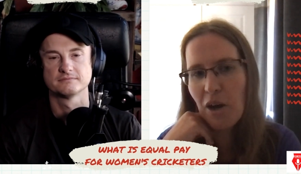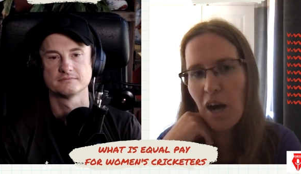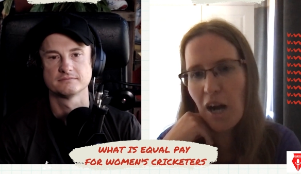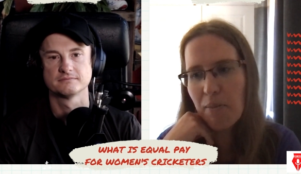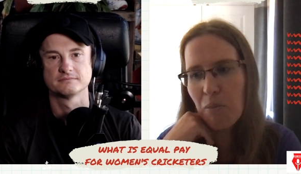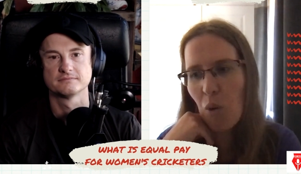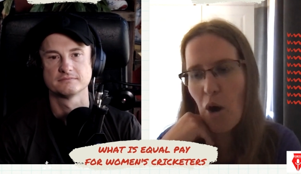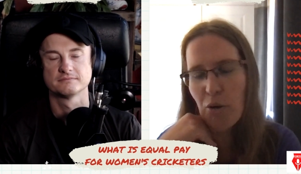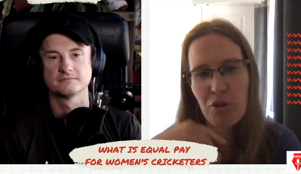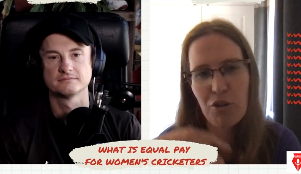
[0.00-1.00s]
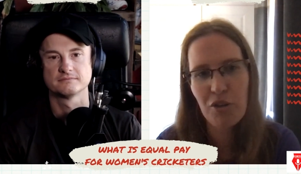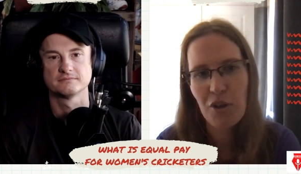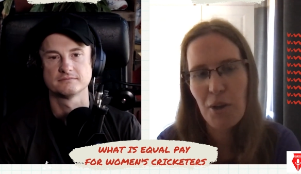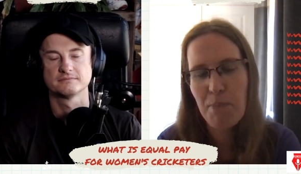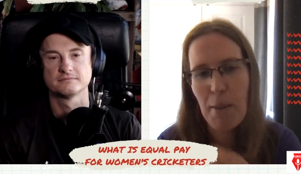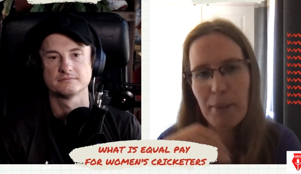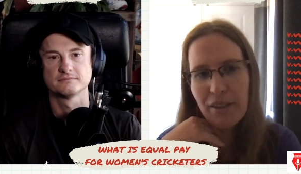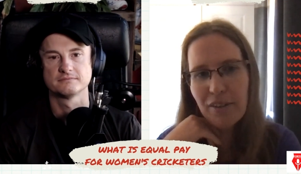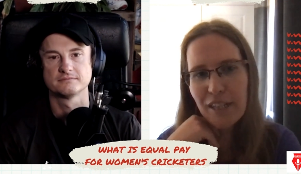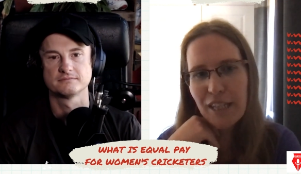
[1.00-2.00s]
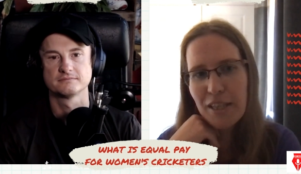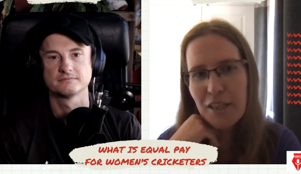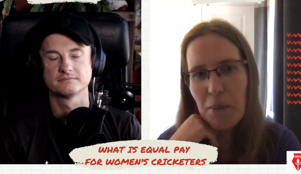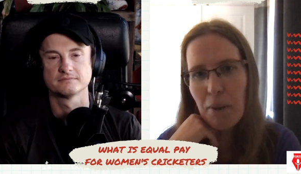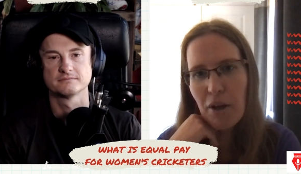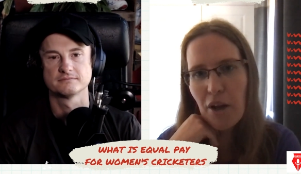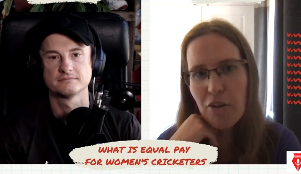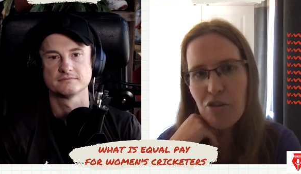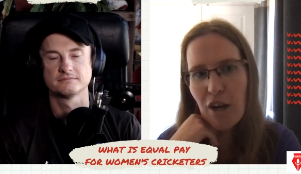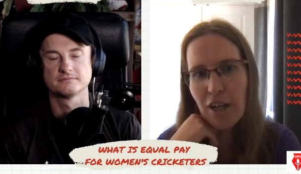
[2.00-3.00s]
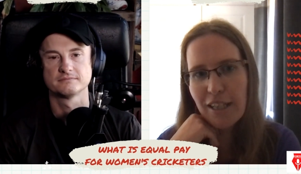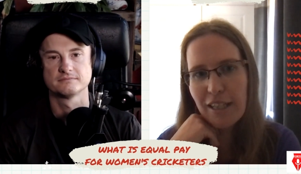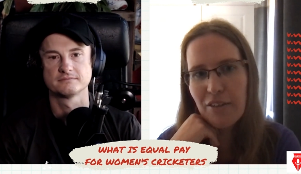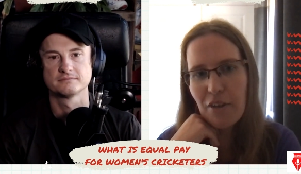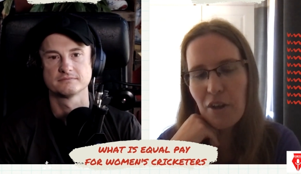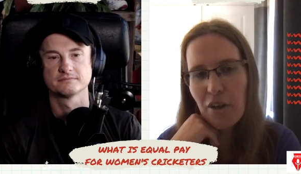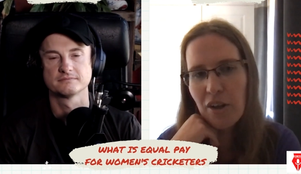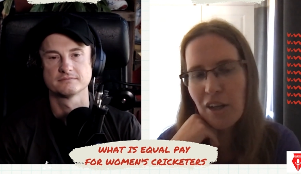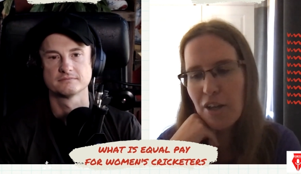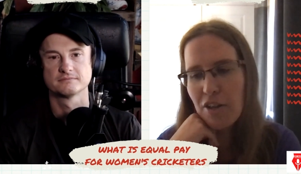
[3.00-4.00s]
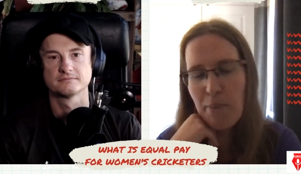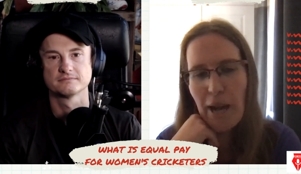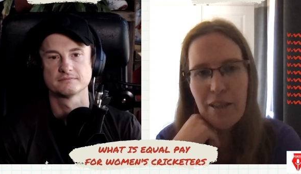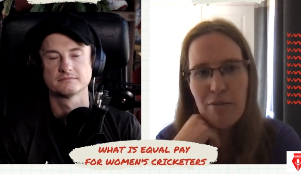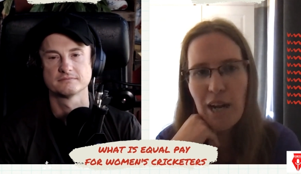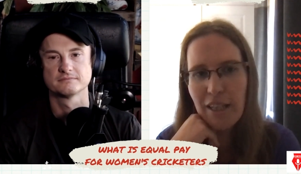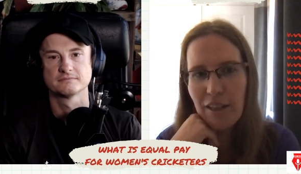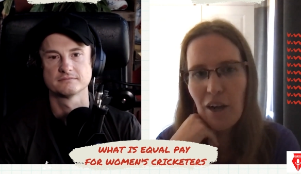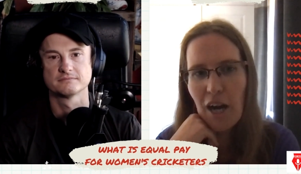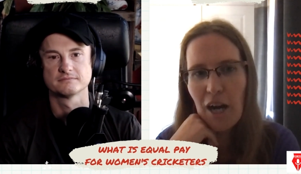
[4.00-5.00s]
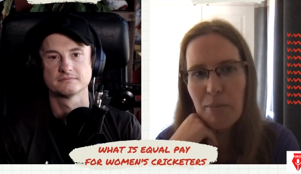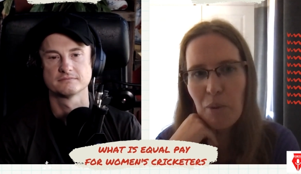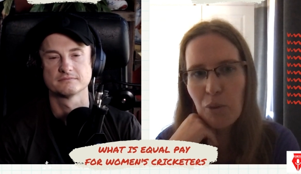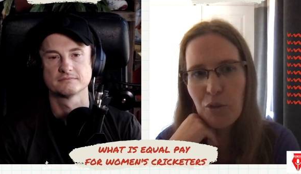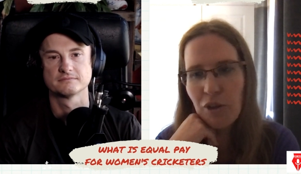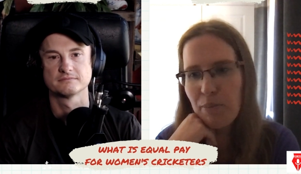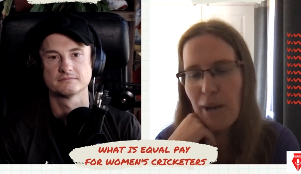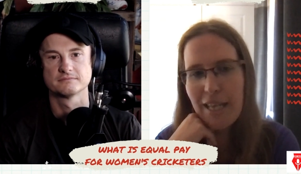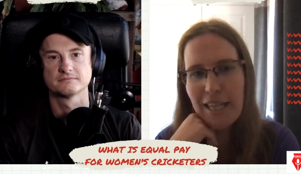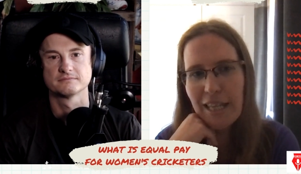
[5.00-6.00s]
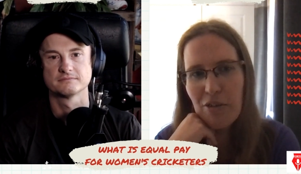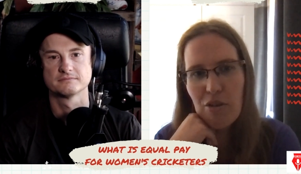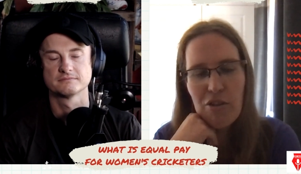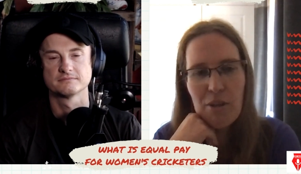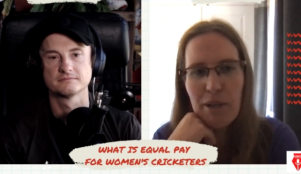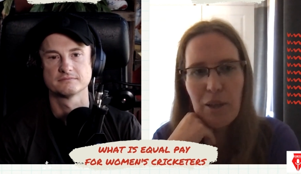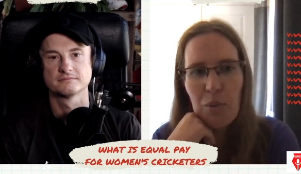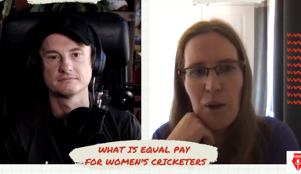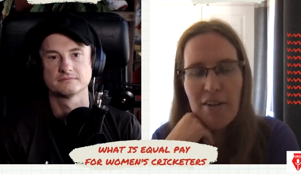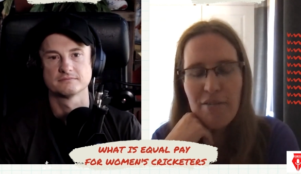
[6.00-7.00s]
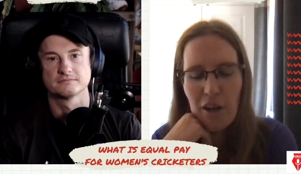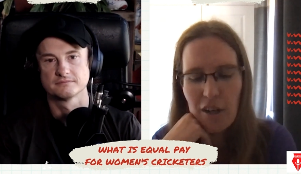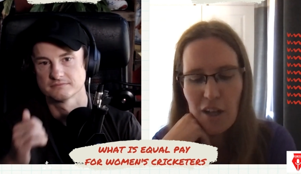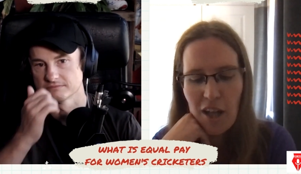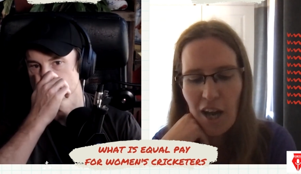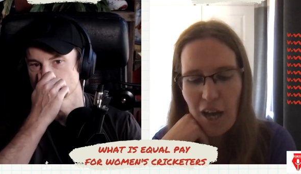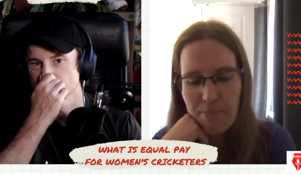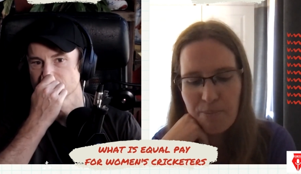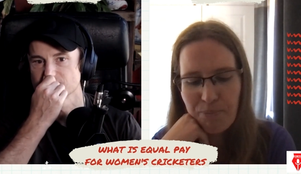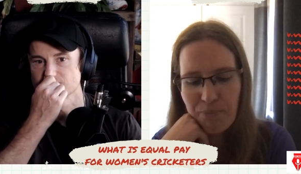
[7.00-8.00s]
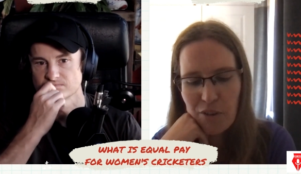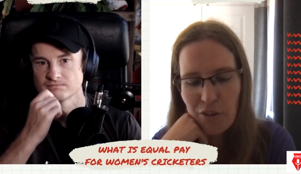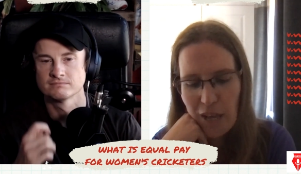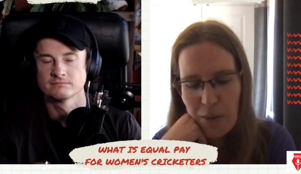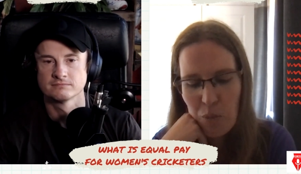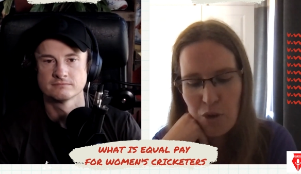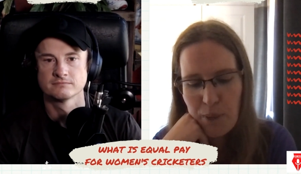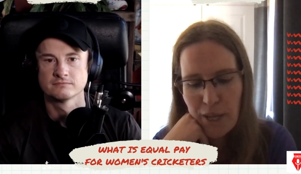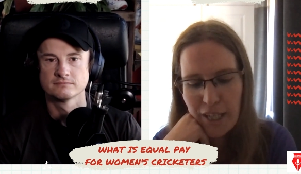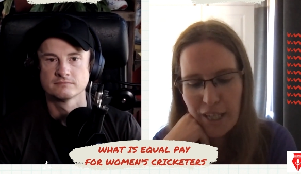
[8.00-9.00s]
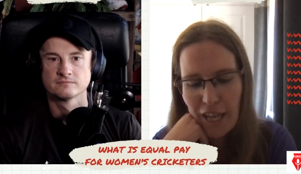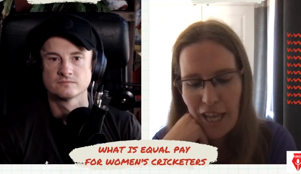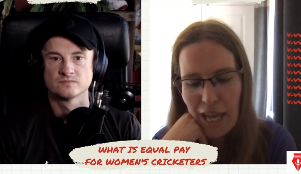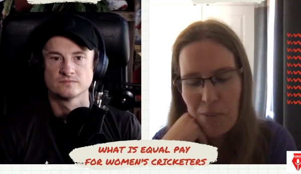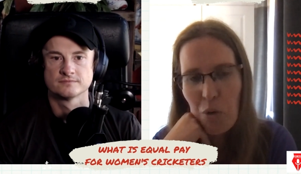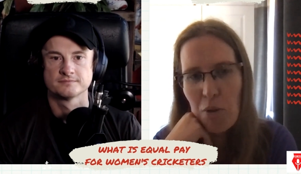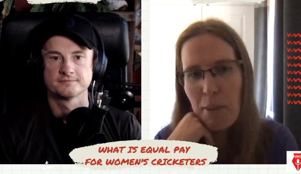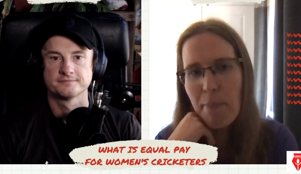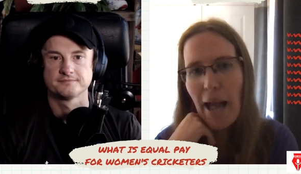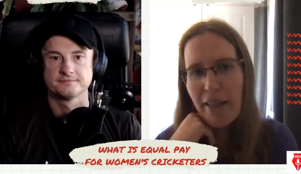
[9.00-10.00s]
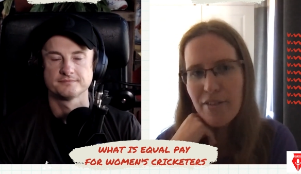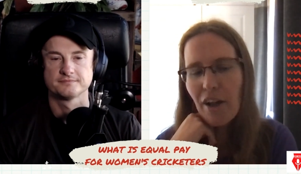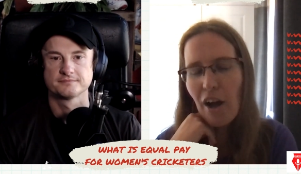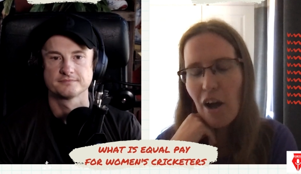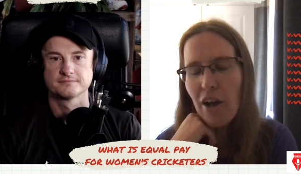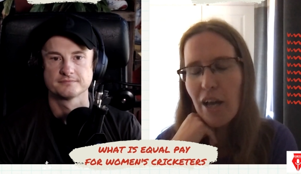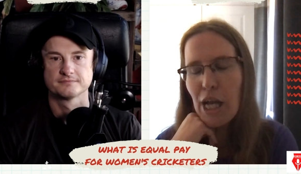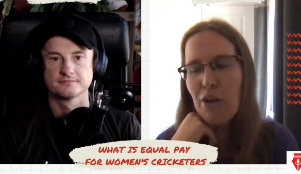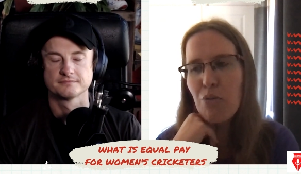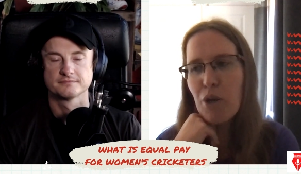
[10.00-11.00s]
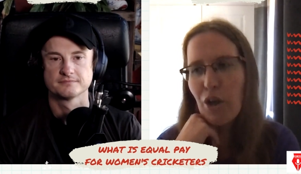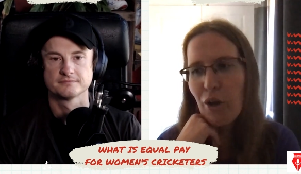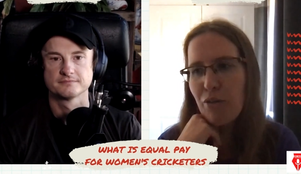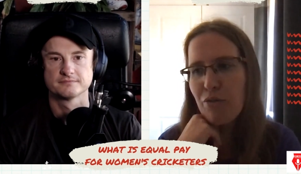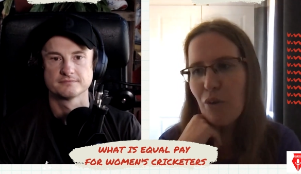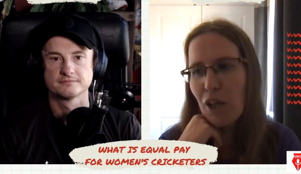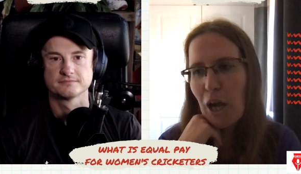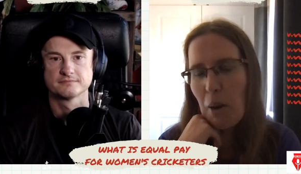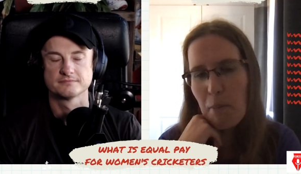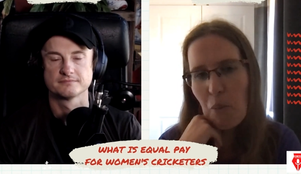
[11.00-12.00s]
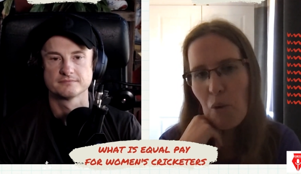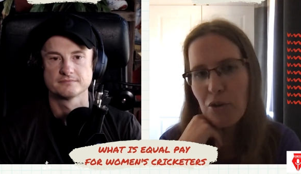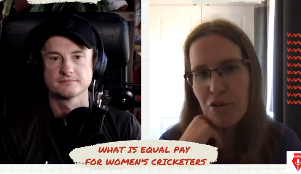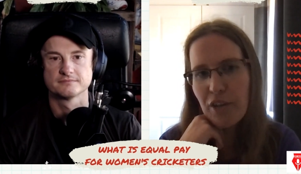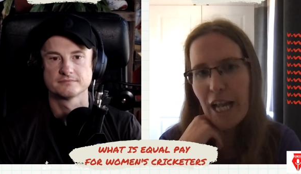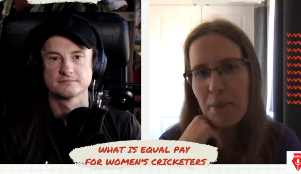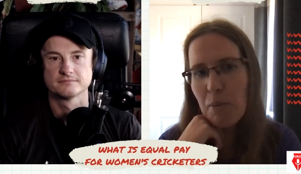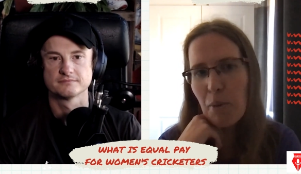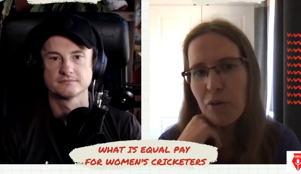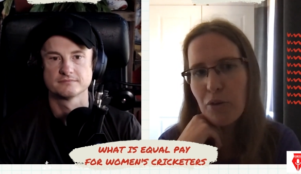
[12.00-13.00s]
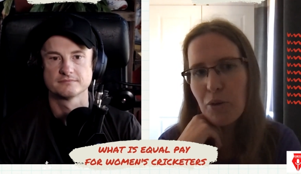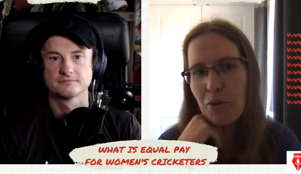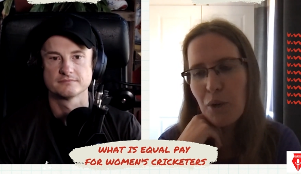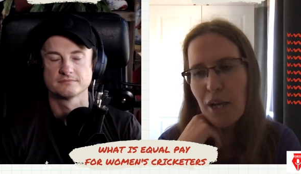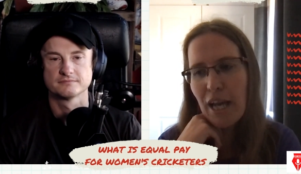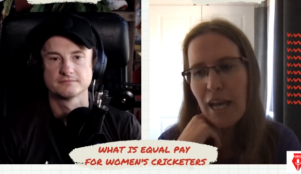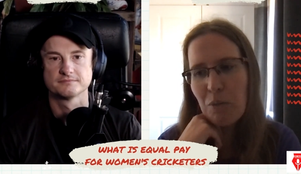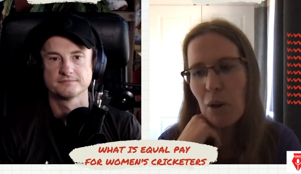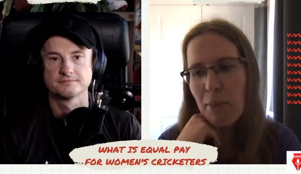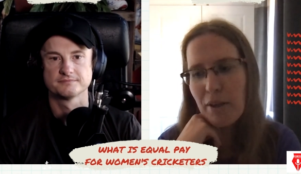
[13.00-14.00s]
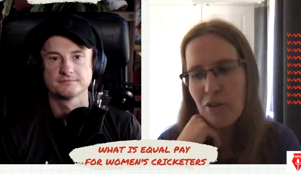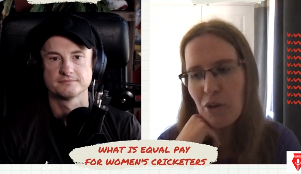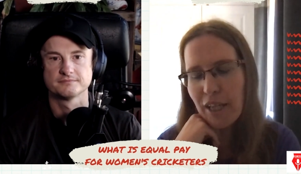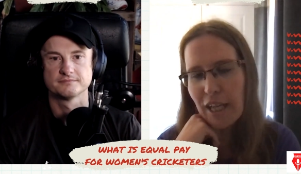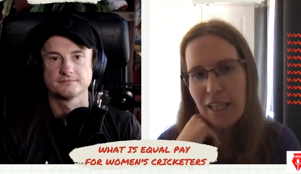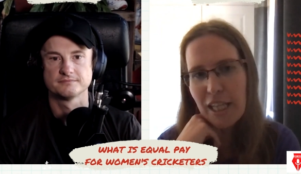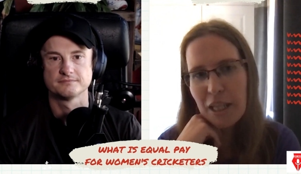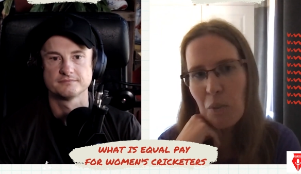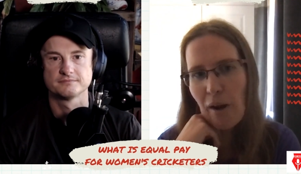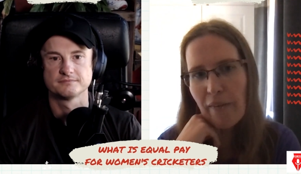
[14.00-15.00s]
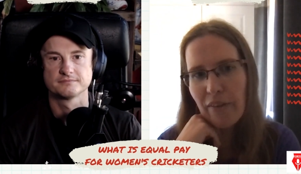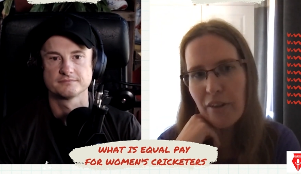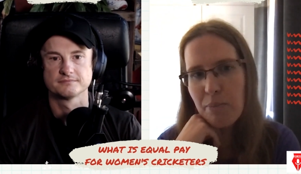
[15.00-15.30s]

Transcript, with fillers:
Speaker 1: um, whilst people underneath them are, are, struggling to to pay the rent um, or to pay the electricity bill or whatever. Um, so it would be it would be better if we could follow a more sustainable model in women's cricket than the one that's